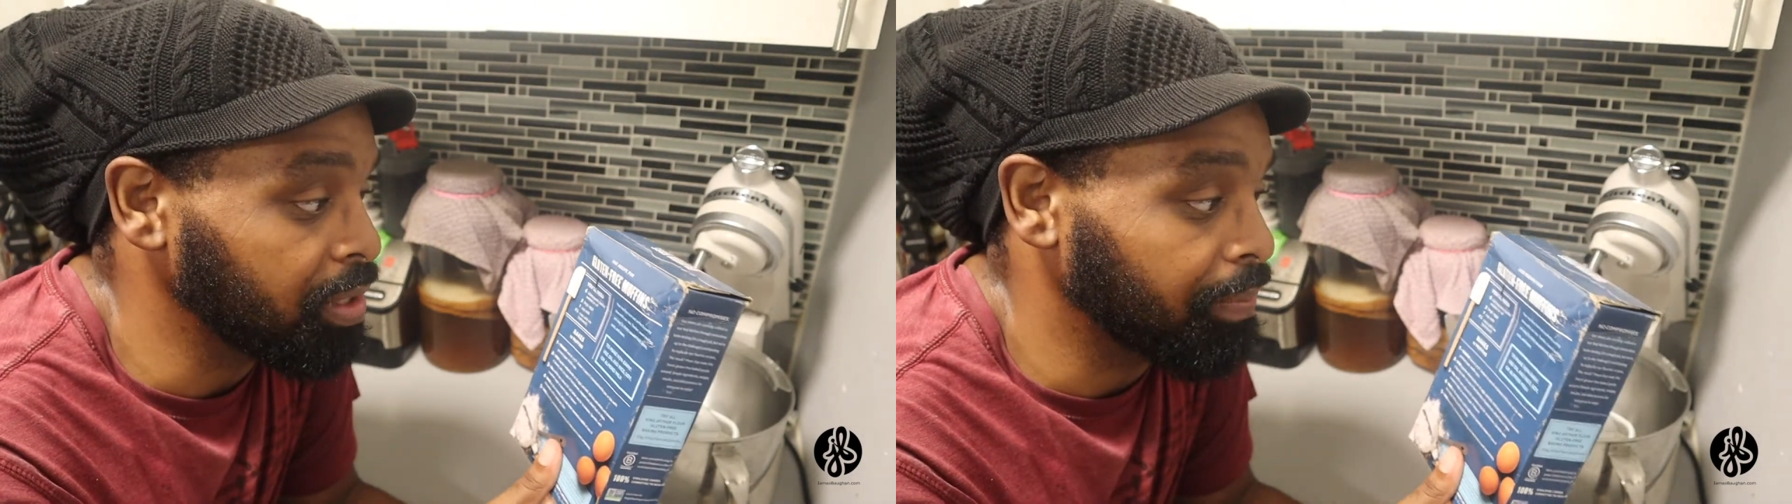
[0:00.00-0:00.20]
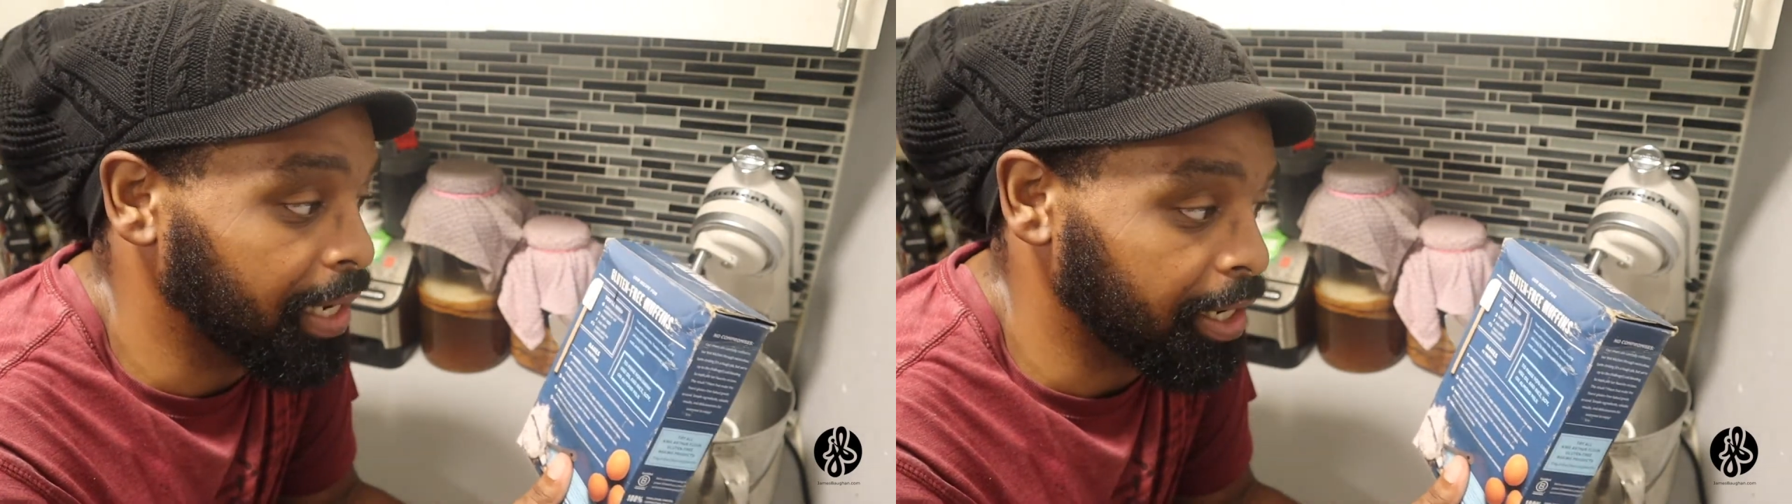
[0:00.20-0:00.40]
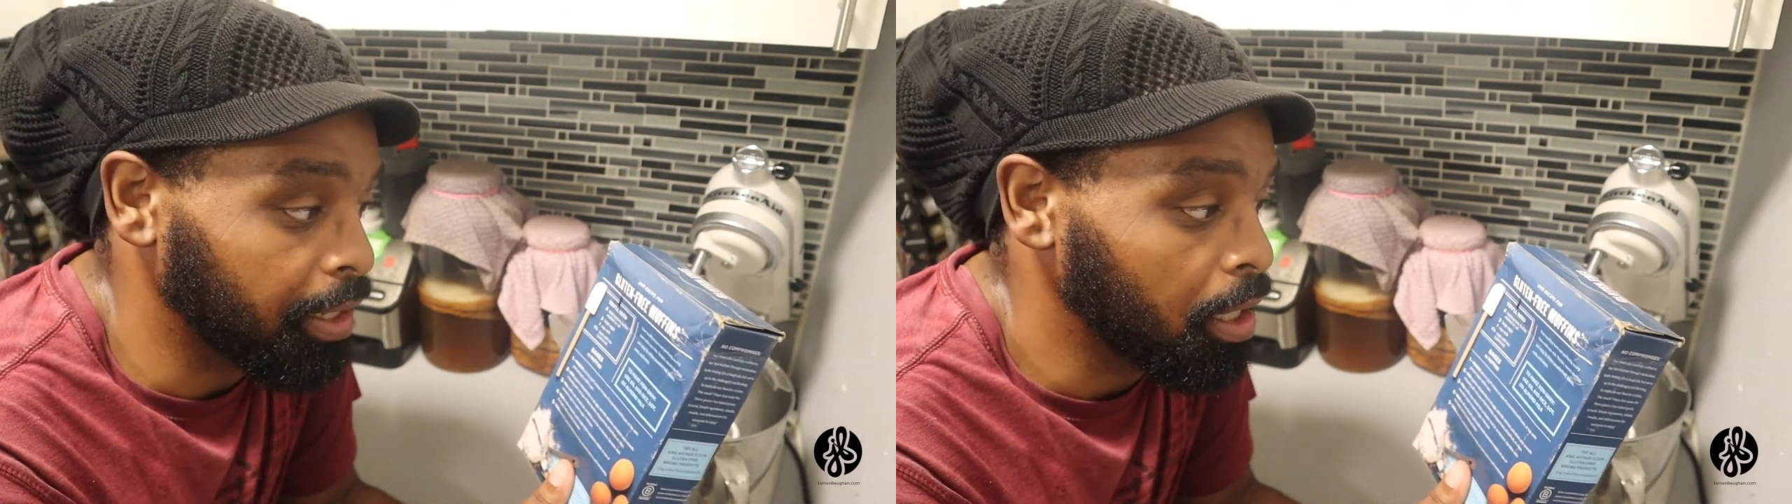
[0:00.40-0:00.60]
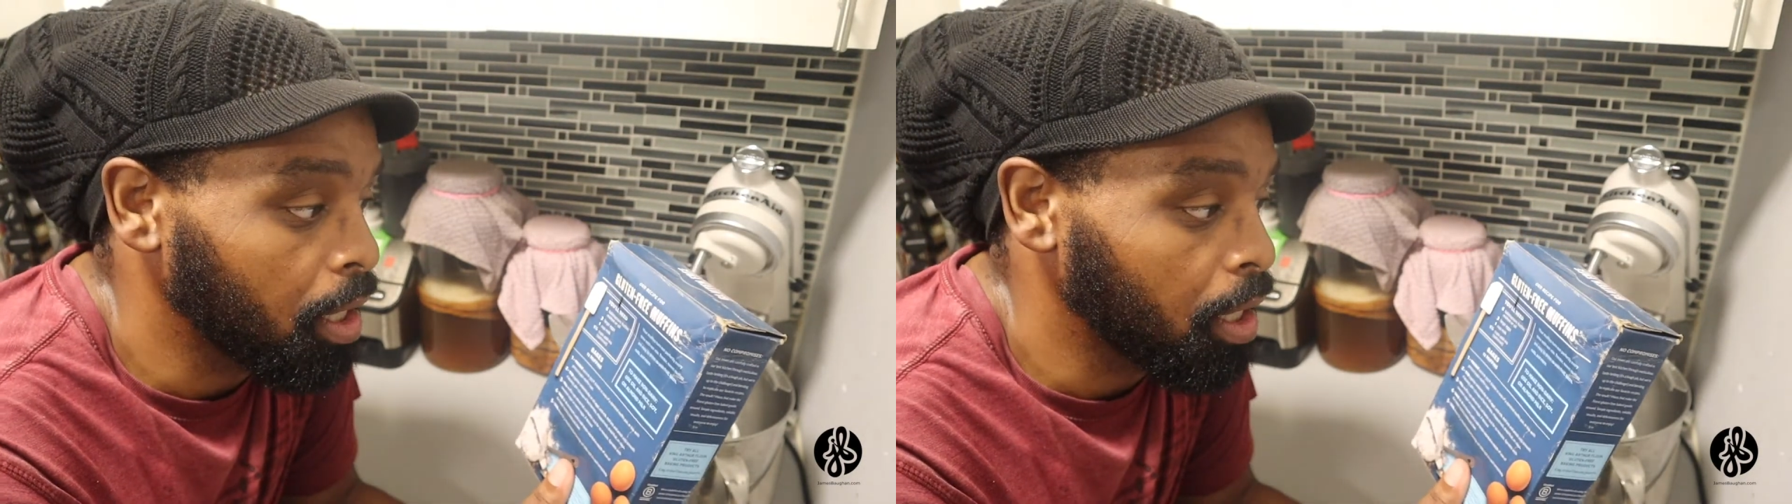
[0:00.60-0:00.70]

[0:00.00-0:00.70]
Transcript: of butter,